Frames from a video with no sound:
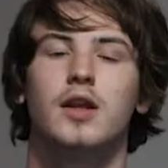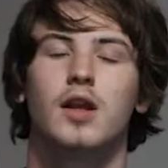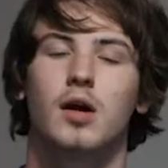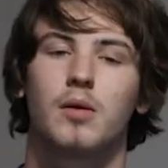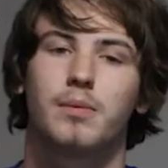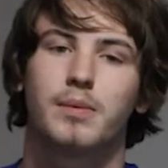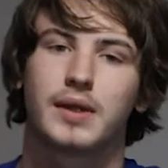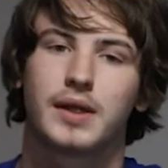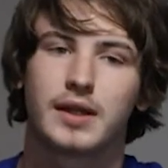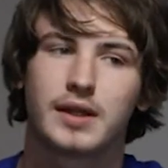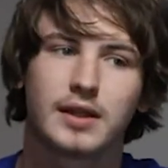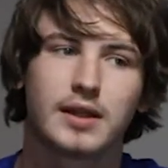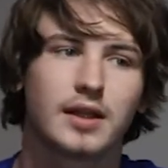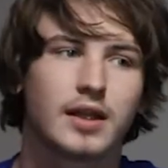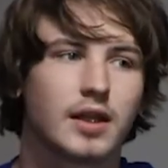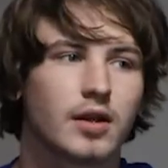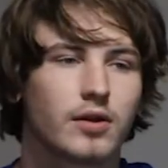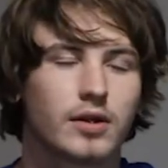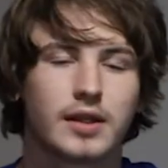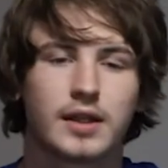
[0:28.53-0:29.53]
No, but it
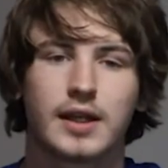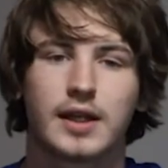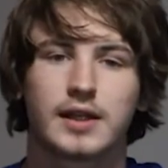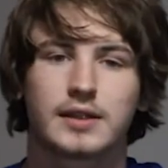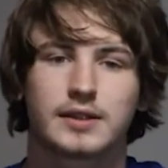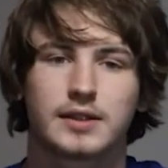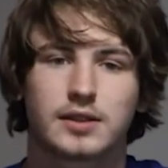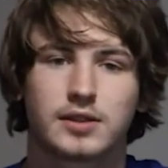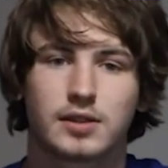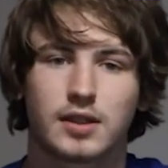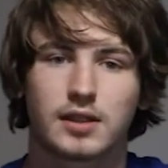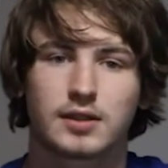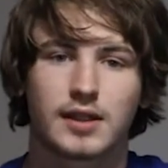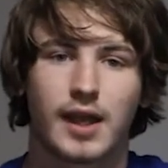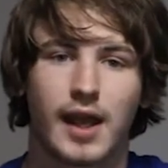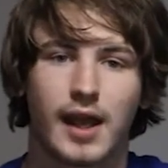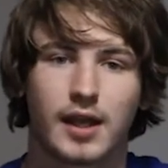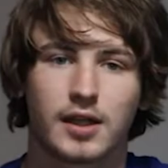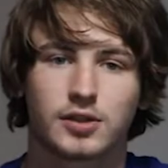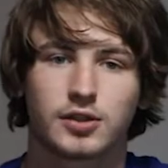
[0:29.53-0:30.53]
literally is. It's a
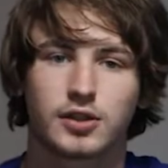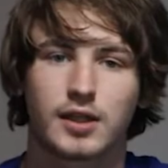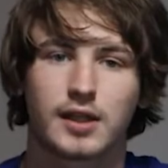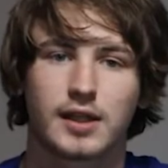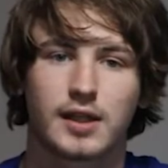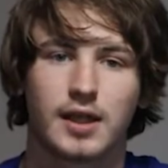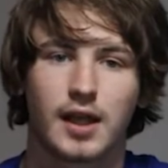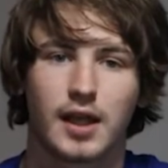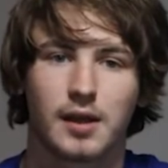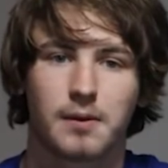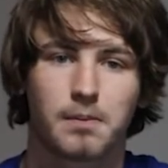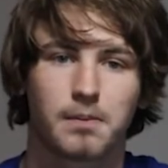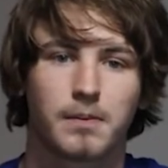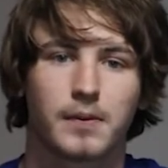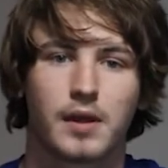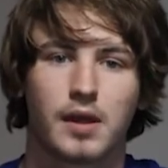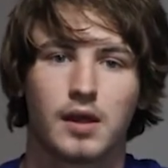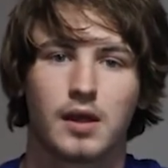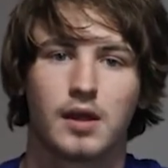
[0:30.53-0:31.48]
handshake game.